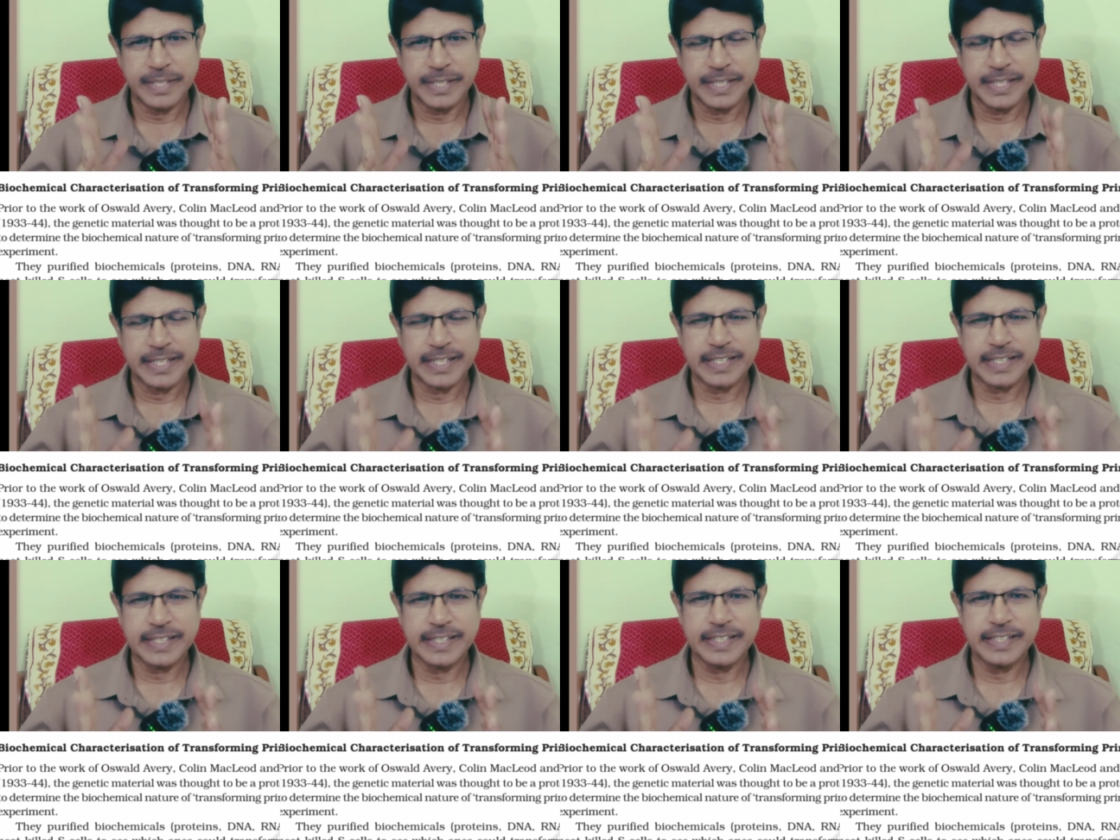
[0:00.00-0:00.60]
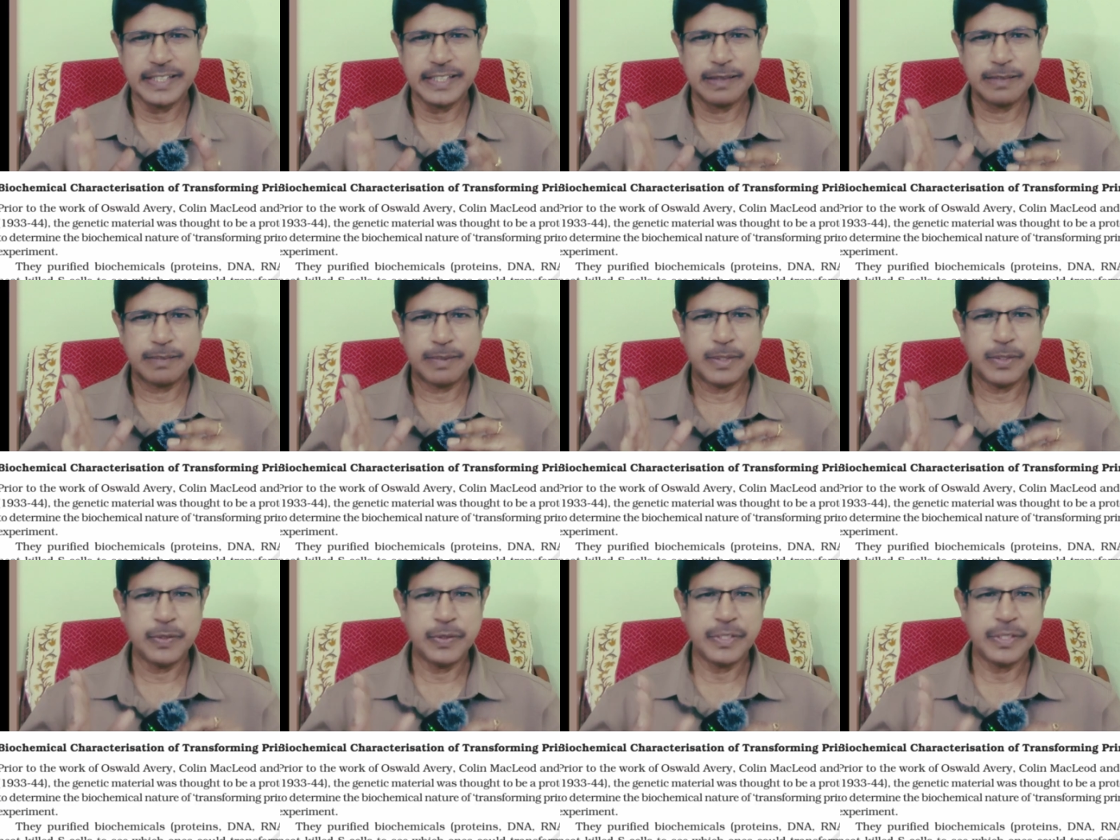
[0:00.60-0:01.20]
collecting the
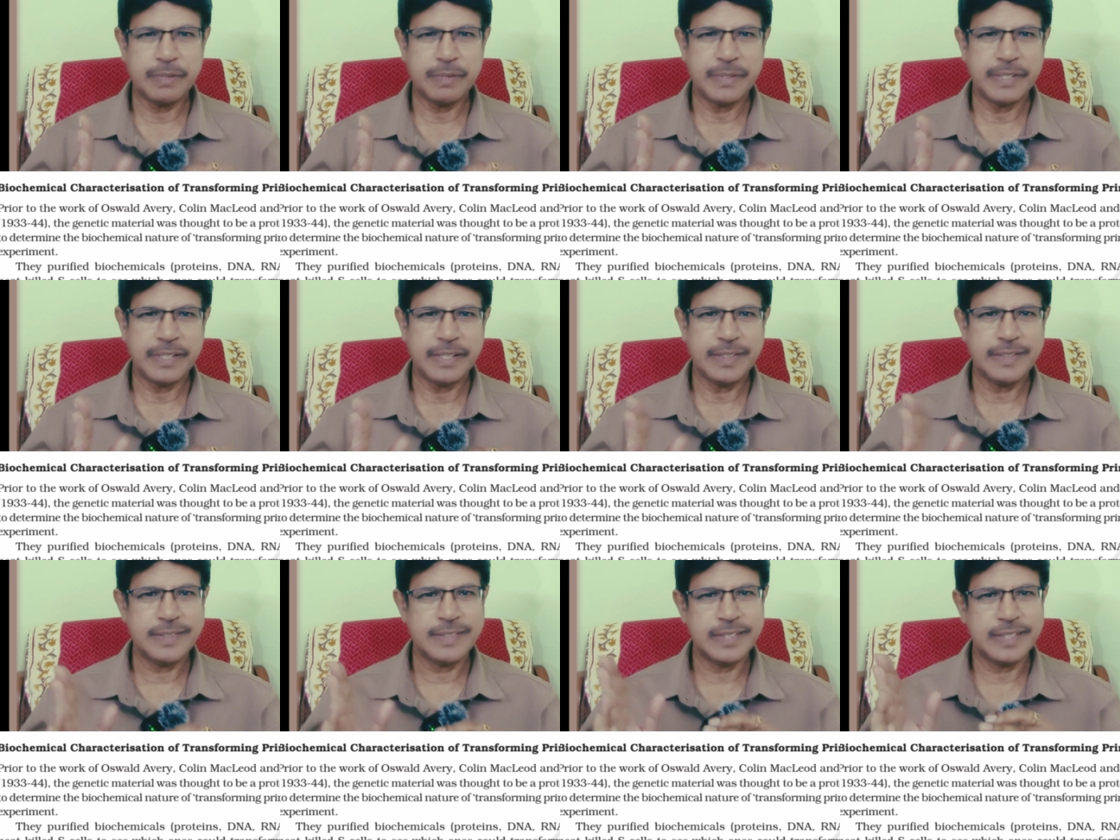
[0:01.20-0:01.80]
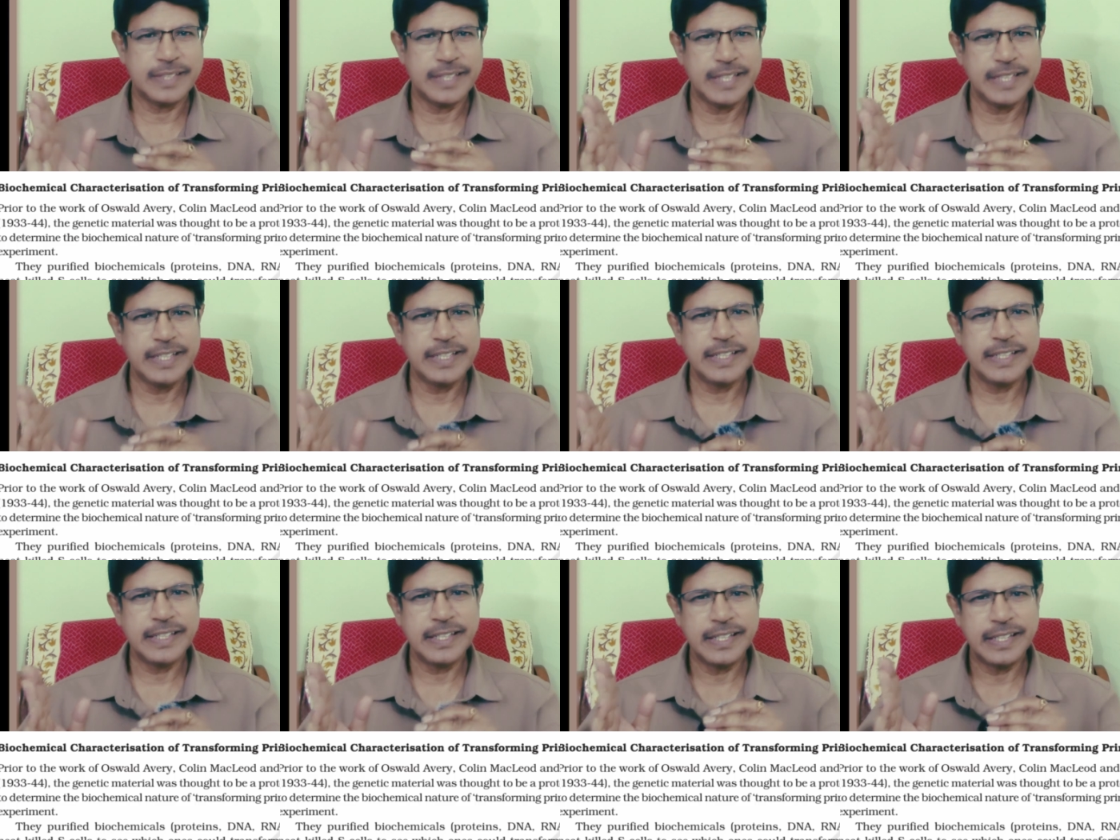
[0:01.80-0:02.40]
biochemicals in
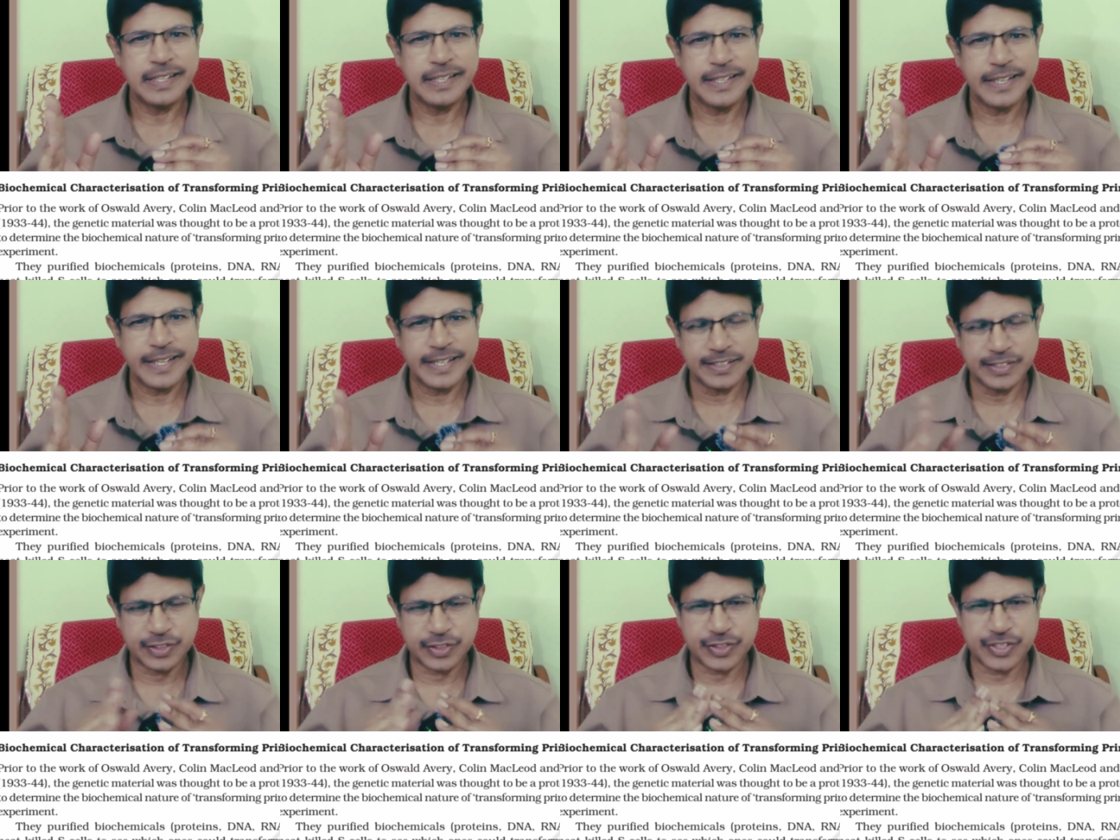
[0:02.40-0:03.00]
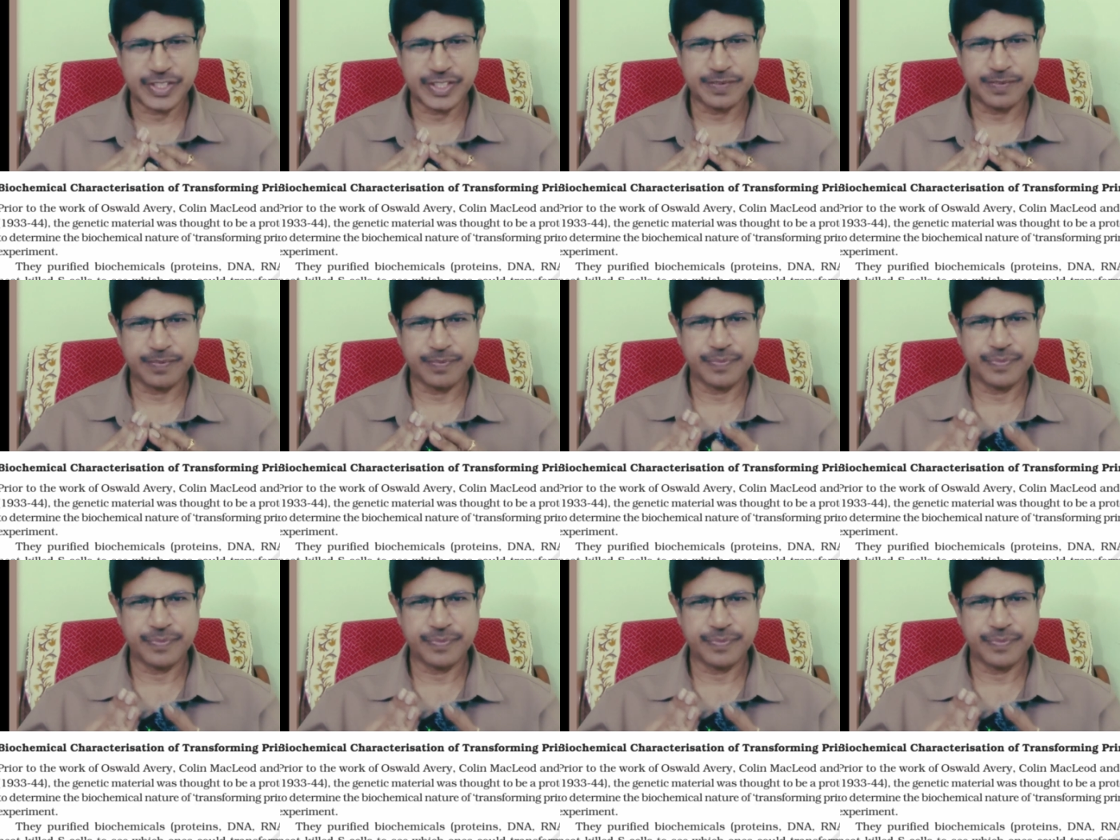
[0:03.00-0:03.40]
heat-killed A strain,